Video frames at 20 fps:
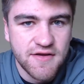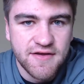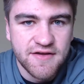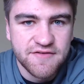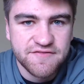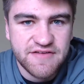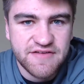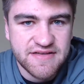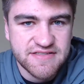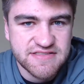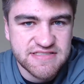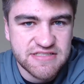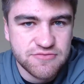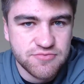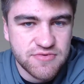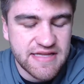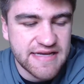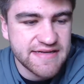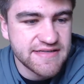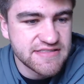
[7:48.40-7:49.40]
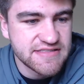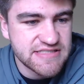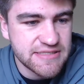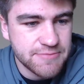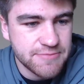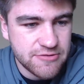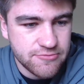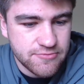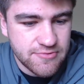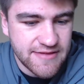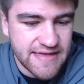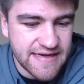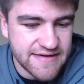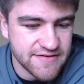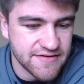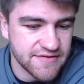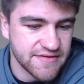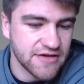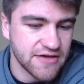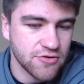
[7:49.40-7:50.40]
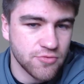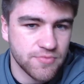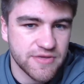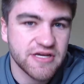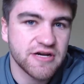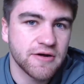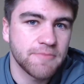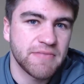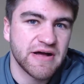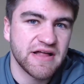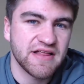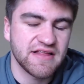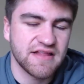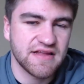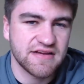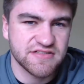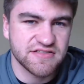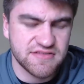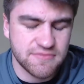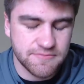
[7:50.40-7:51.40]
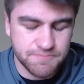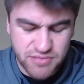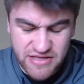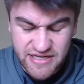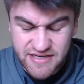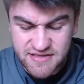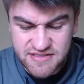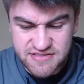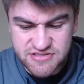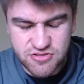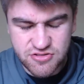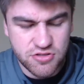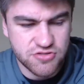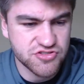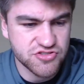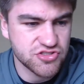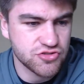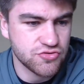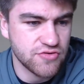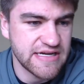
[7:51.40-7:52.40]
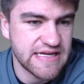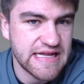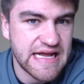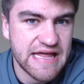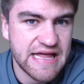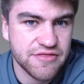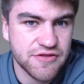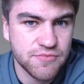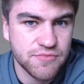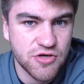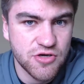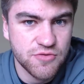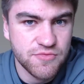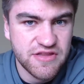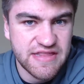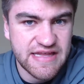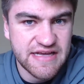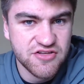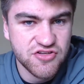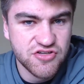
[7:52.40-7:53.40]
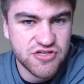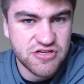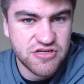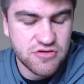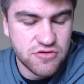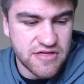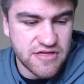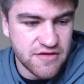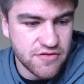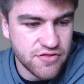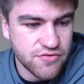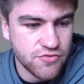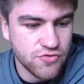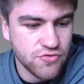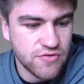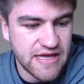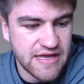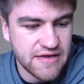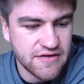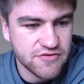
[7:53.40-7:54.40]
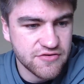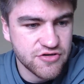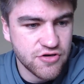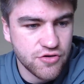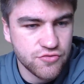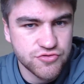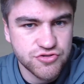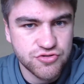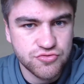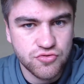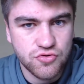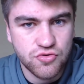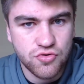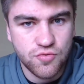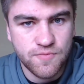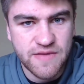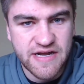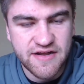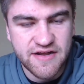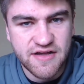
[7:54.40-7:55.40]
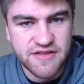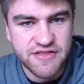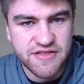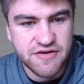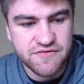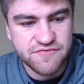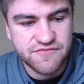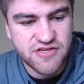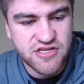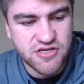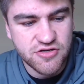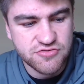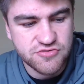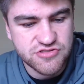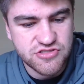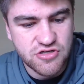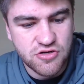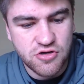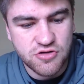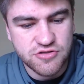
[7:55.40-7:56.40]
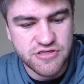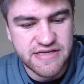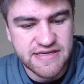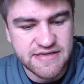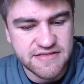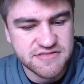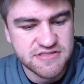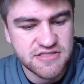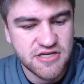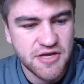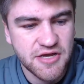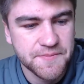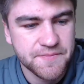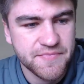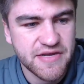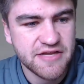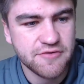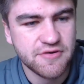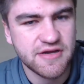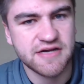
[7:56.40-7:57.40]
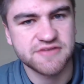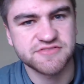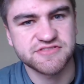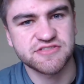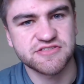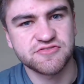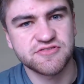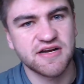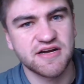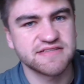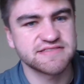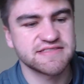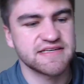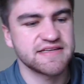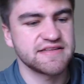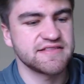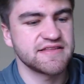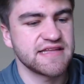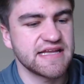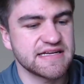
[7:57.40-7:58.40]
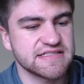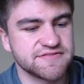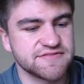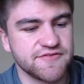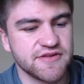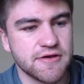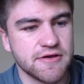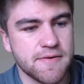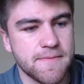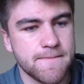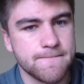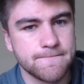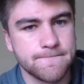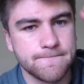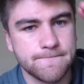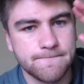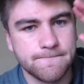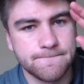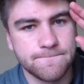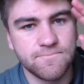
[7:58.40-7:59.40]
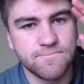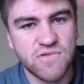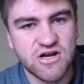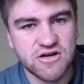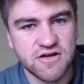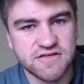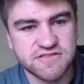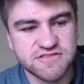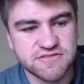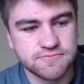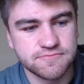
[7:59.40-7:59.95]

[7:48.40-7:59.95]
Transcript: fancy related, tipping related, there'll be a play- playlist on screen at the moment that you can click through and go to all my other videos on it. But anyway, I'll see you guys in the next video. Bye guys.